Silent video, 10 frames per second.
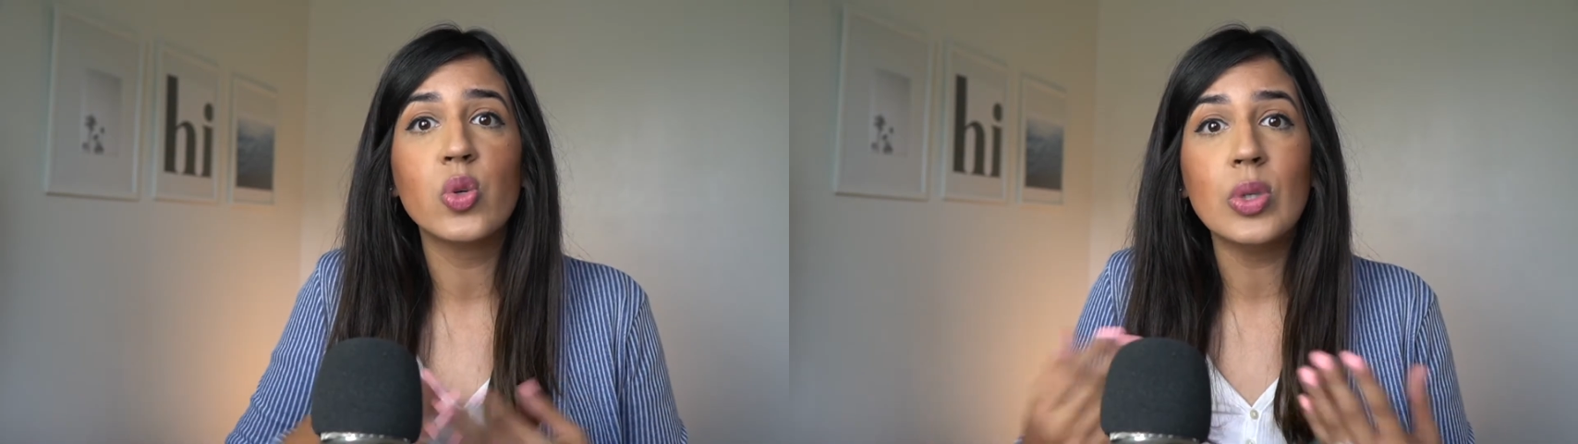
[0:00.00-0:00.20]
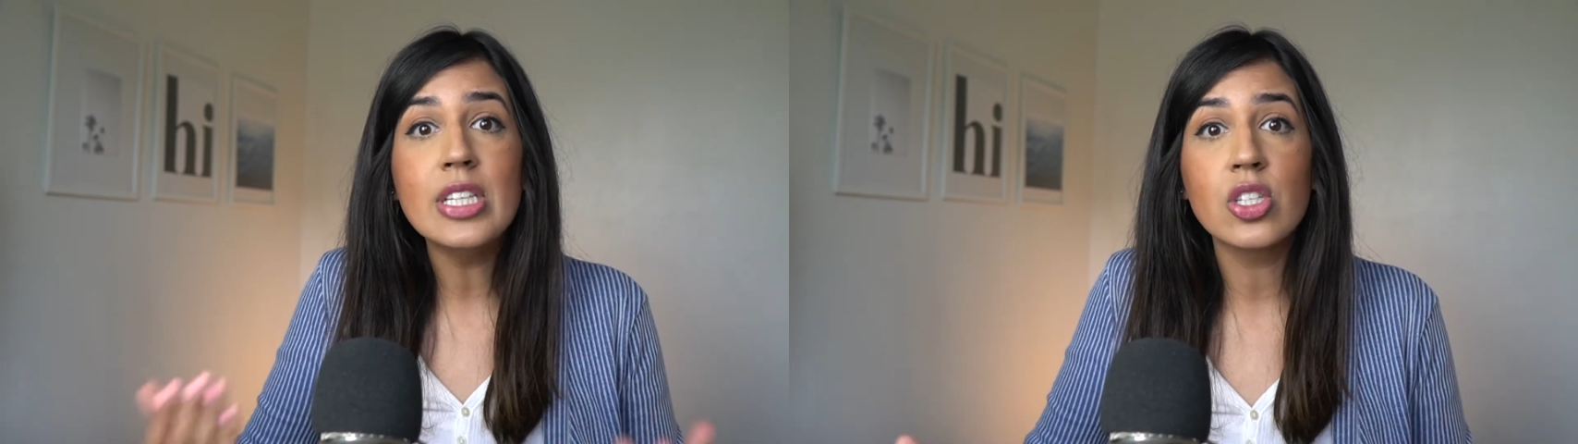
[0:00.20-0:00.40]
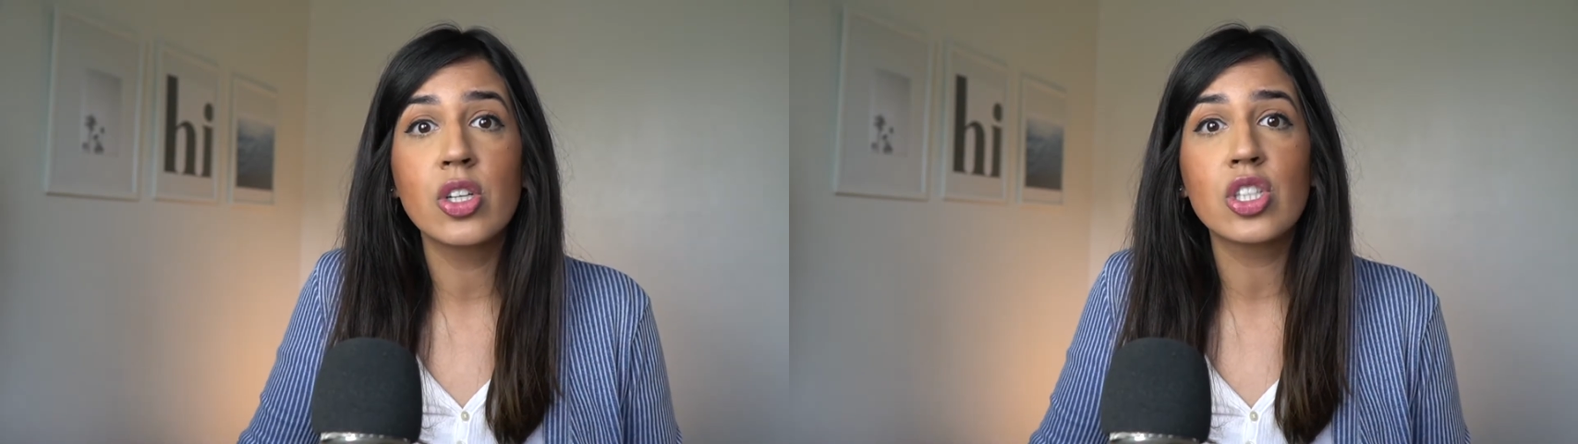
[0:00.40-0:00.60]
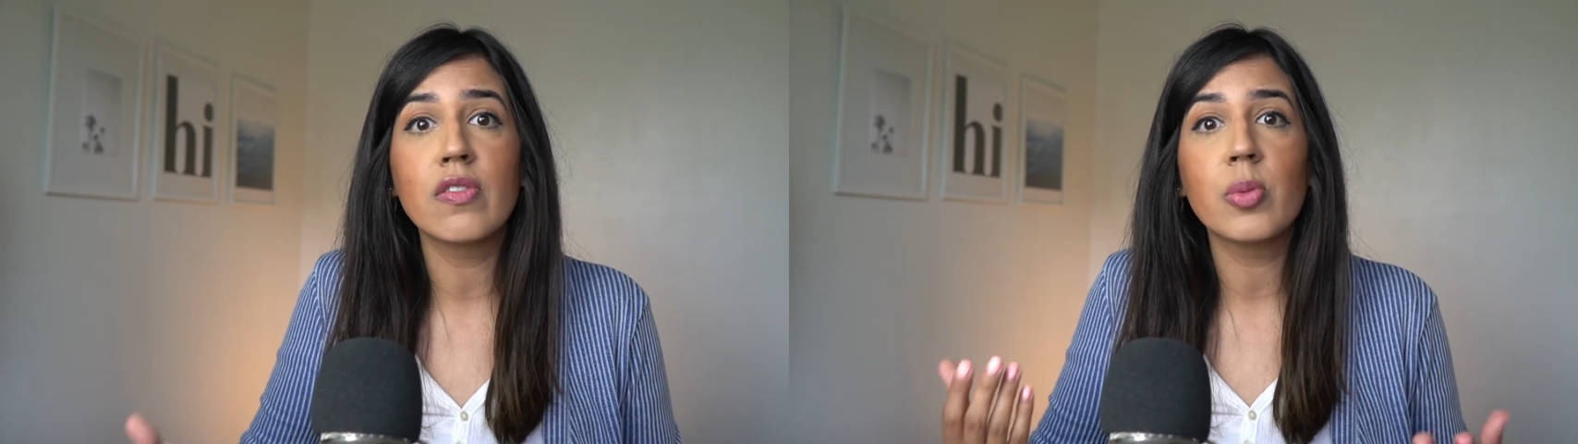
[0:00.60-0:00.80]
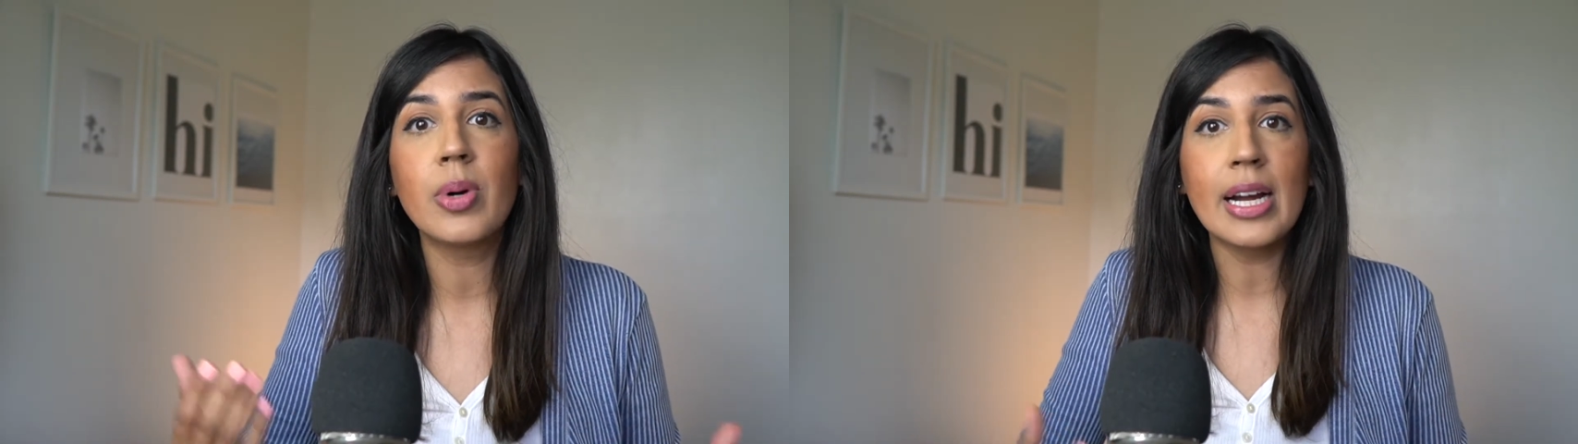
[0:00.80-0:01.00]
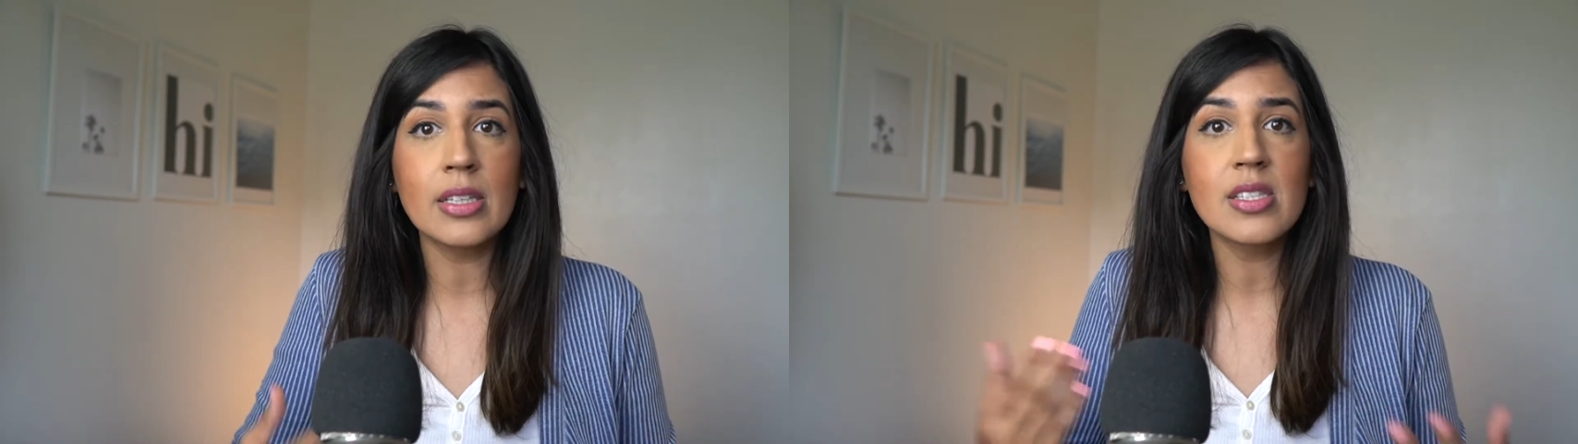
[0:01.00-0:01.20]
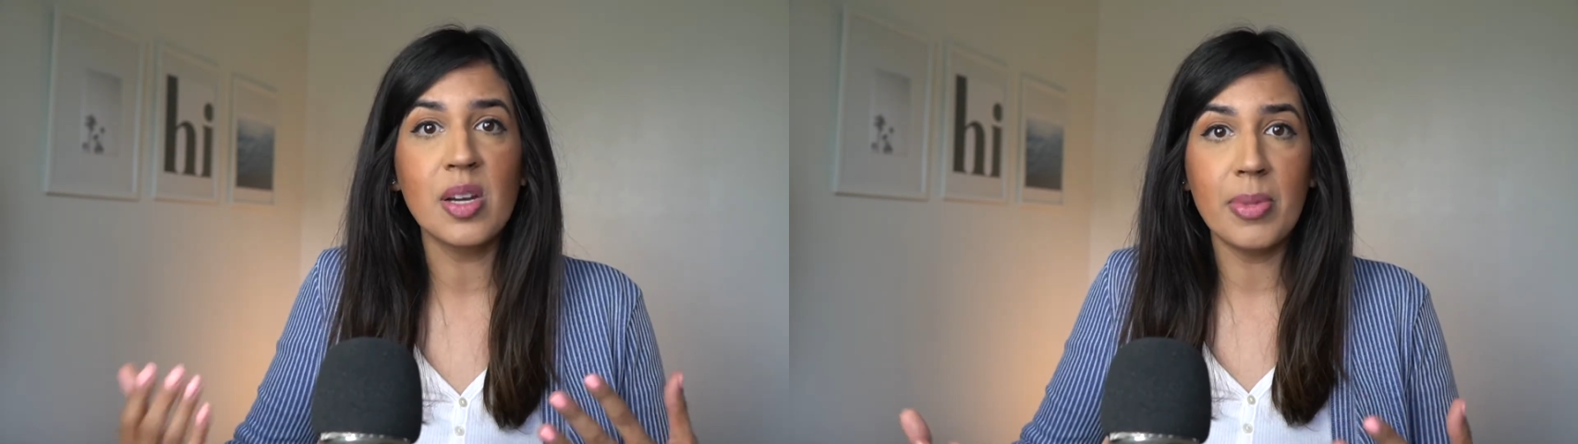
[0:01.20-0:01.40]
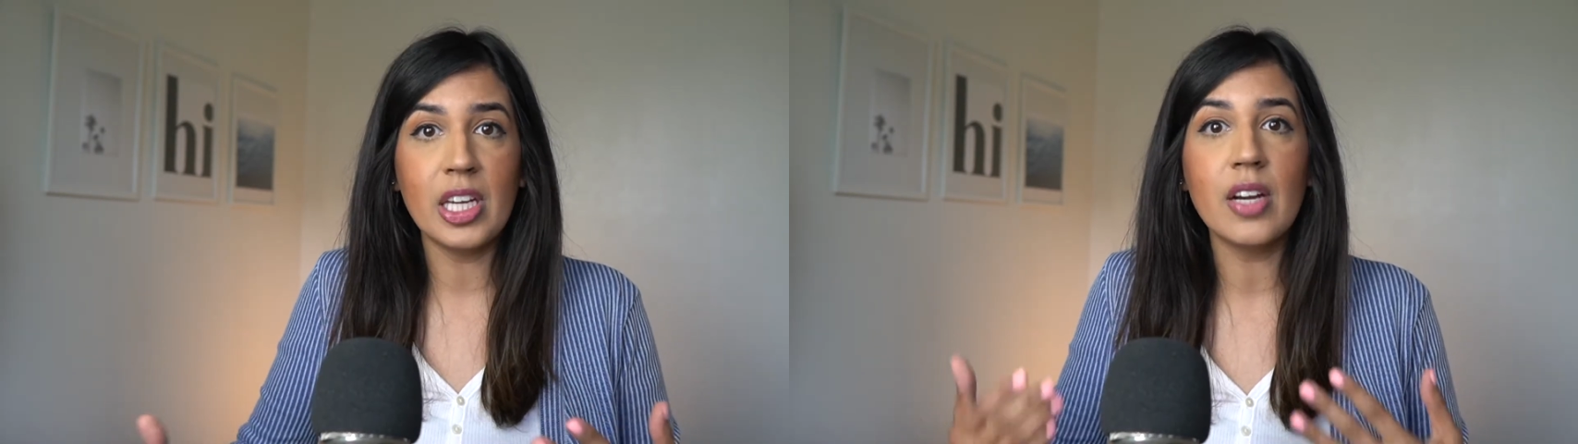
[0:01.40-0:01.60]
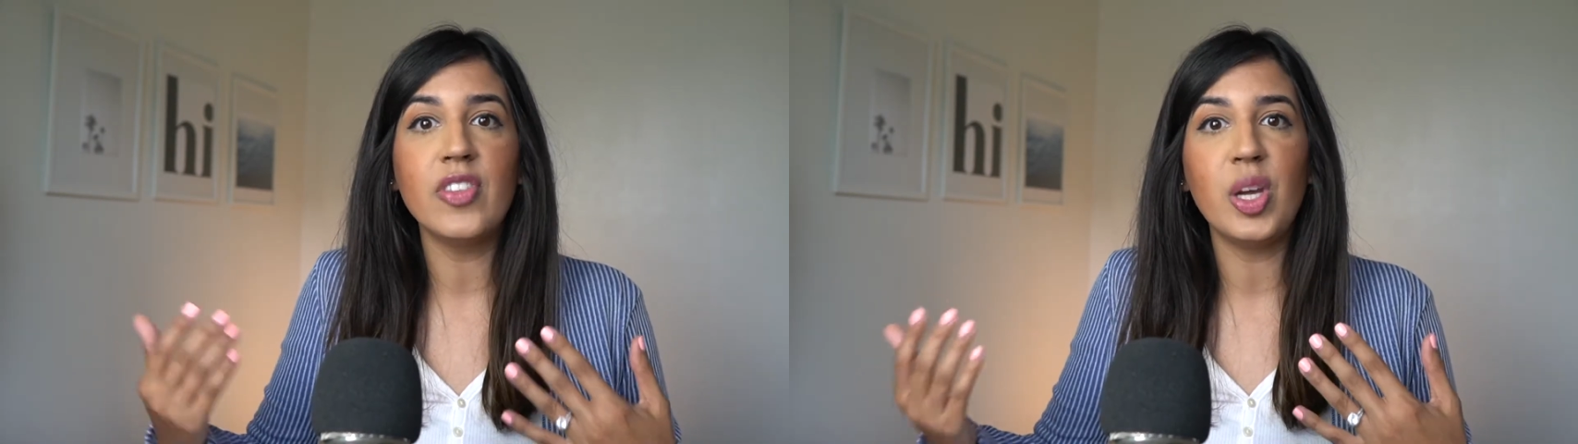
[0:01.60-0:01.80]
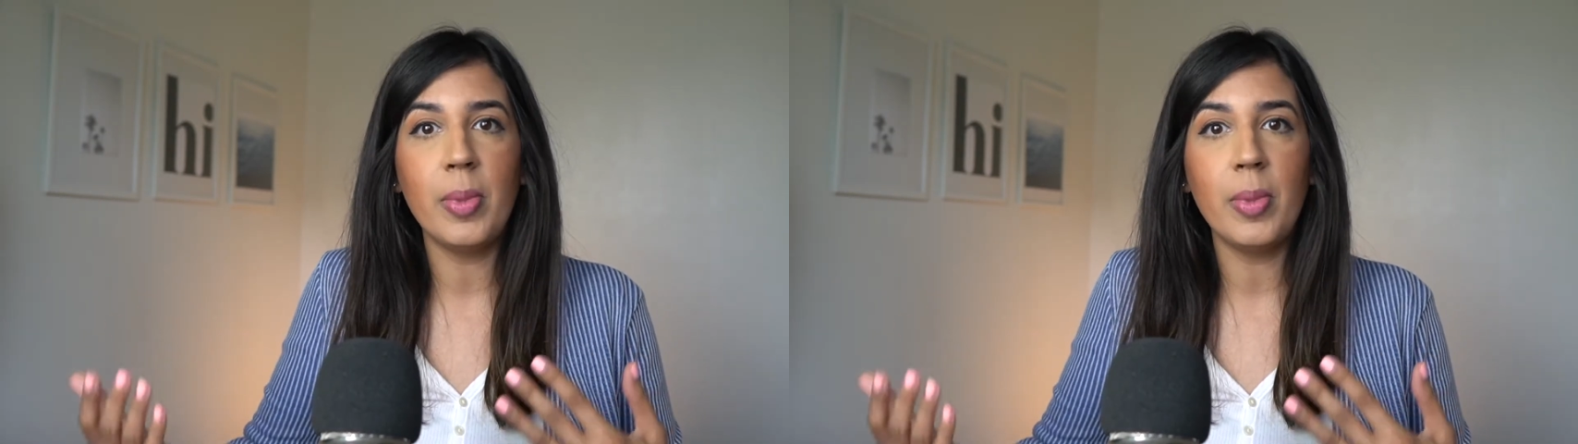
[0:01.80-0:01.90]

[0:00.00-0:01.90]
research of the Practice Committee of the